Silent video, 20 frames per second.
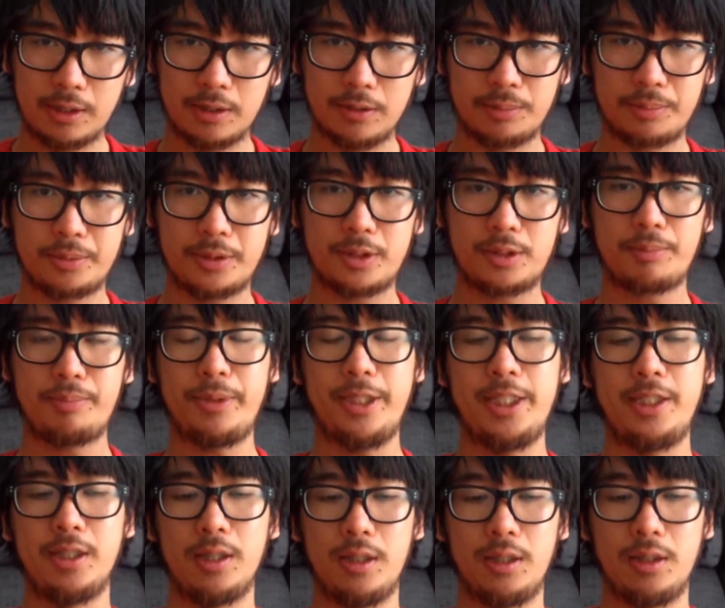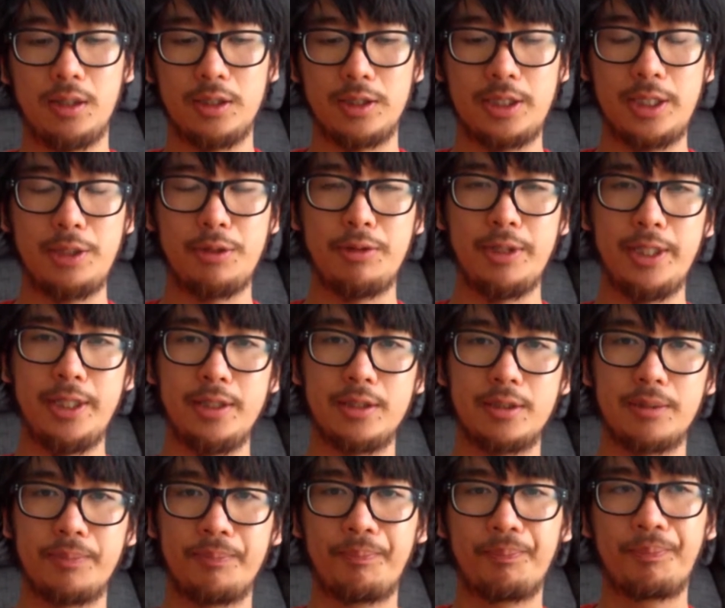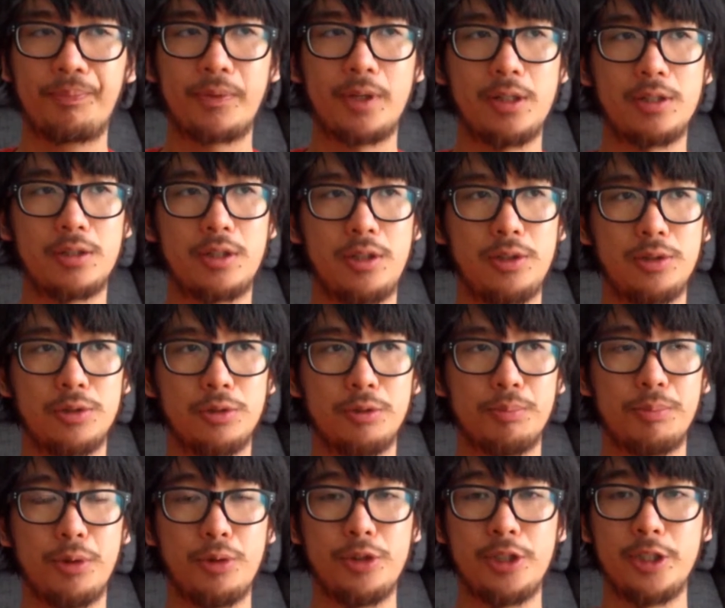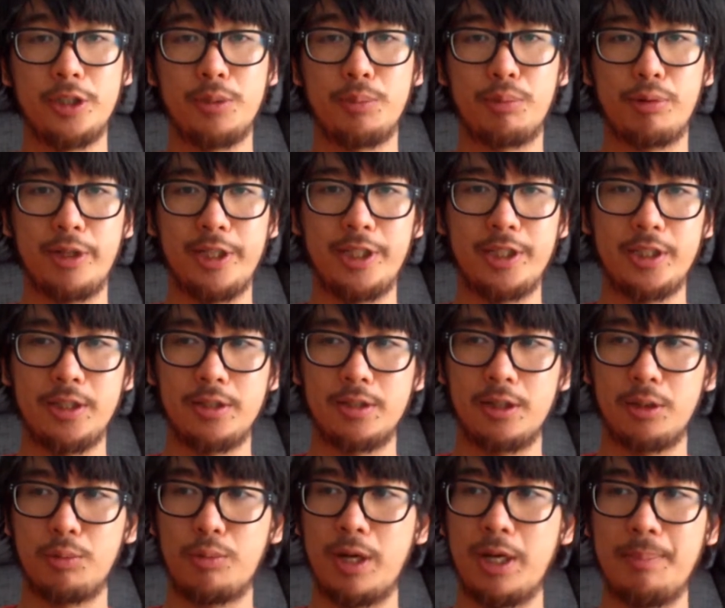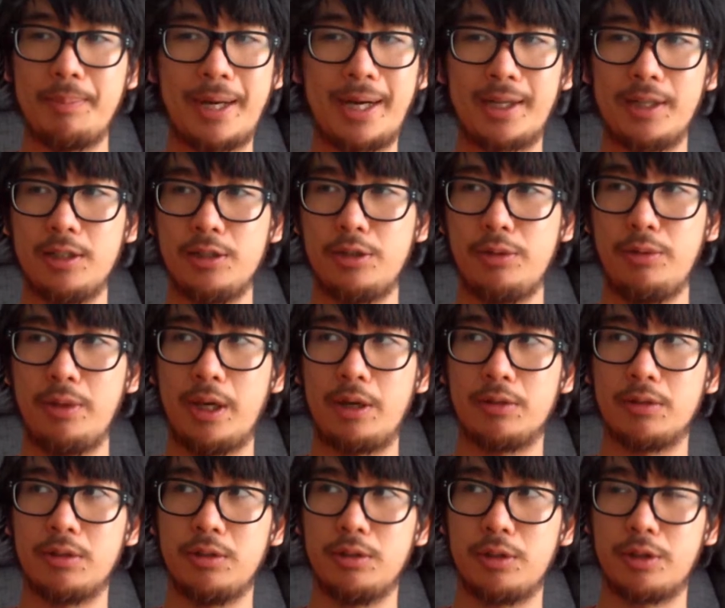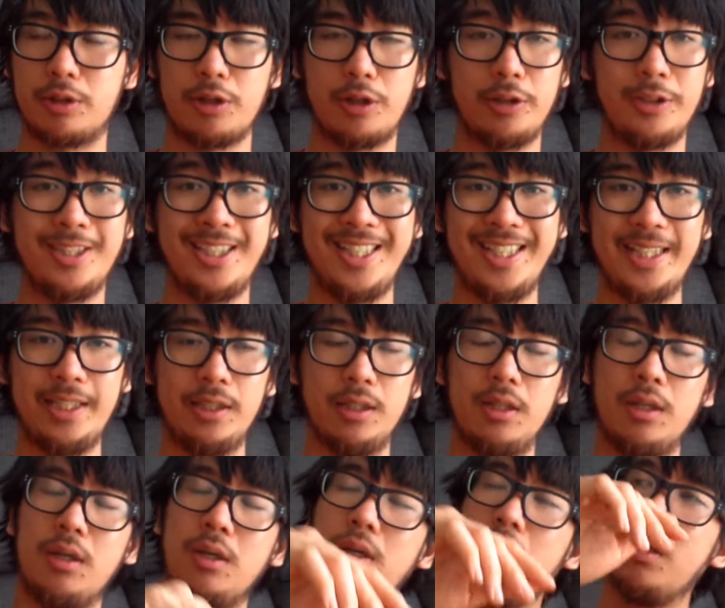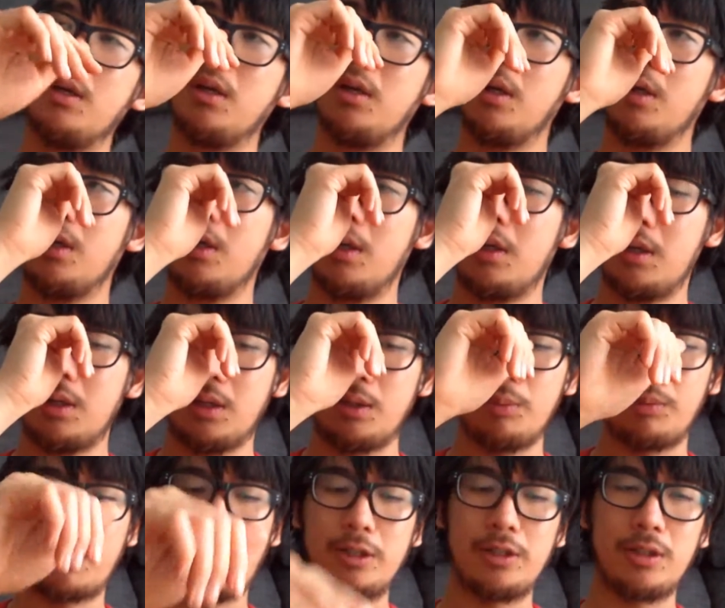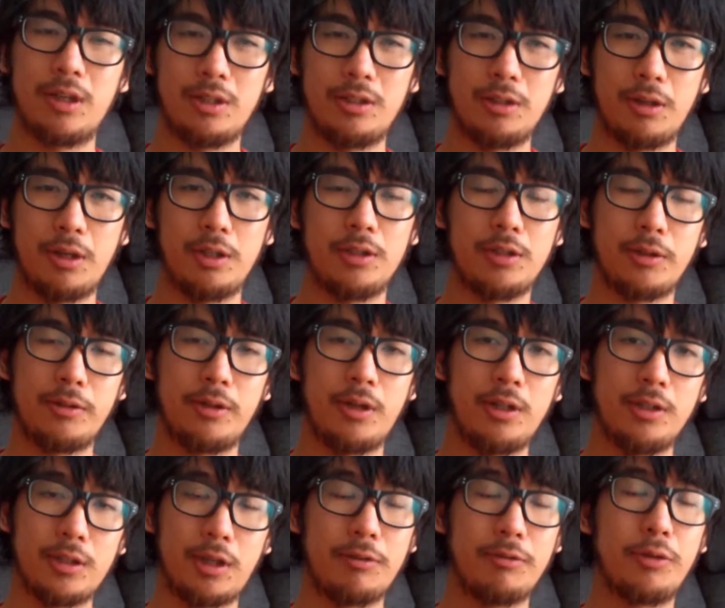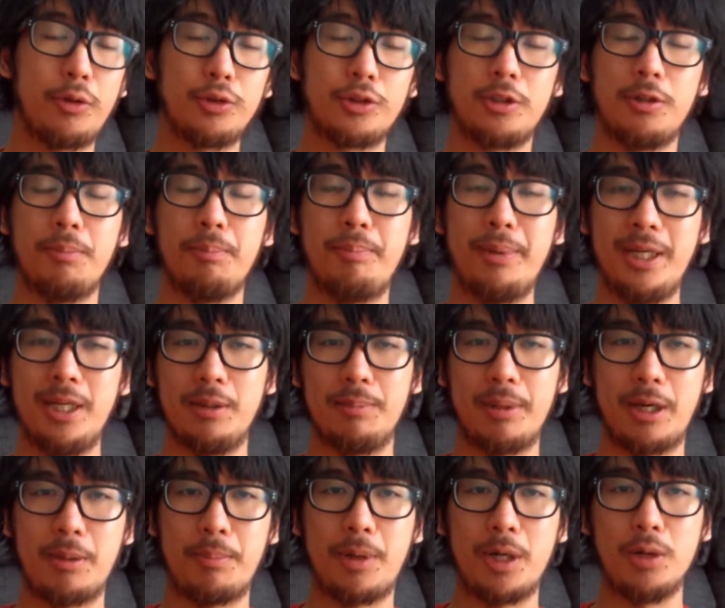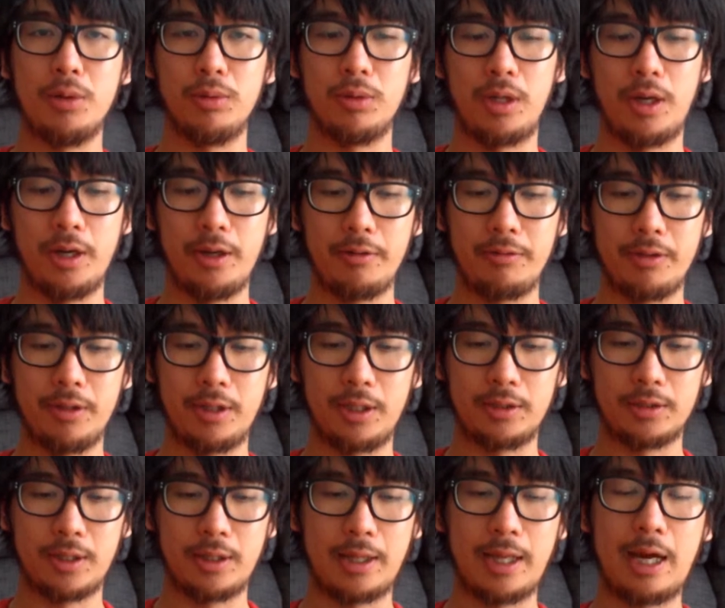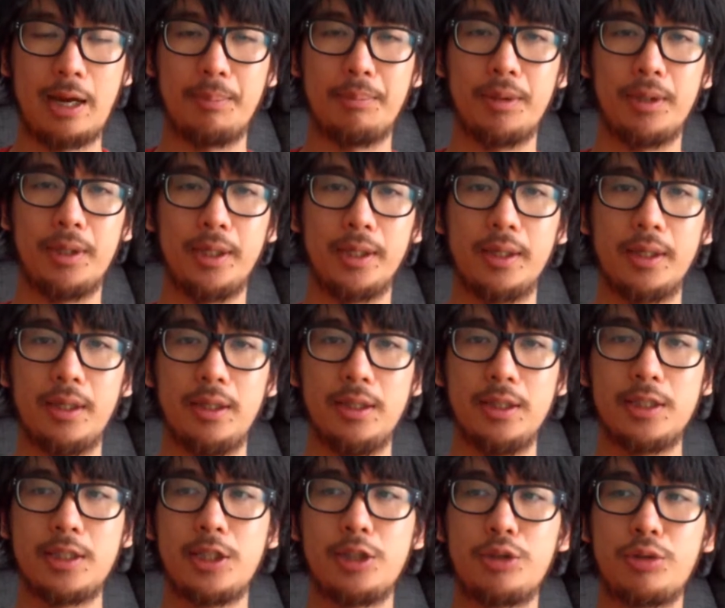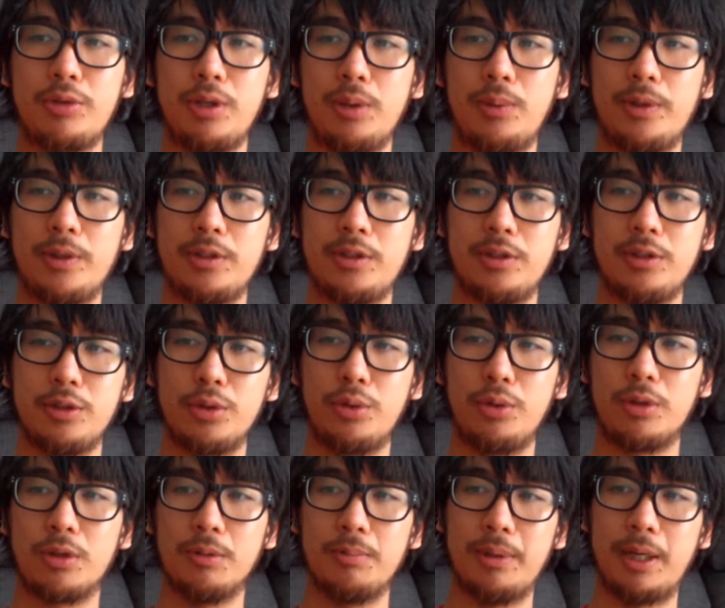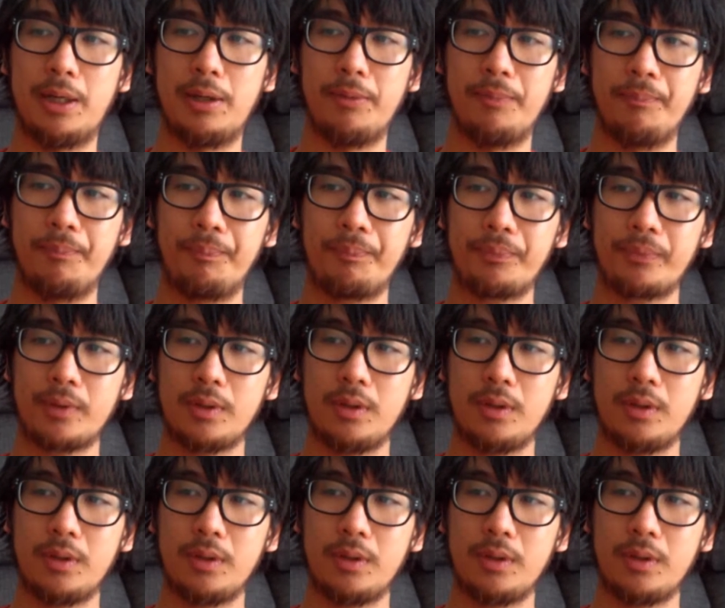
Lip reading: a series entitled Bo Jinjin Preaches, like, way back in 2013, where I divulged a bit about my own life and things like that, but like in this entry I wanted to talk about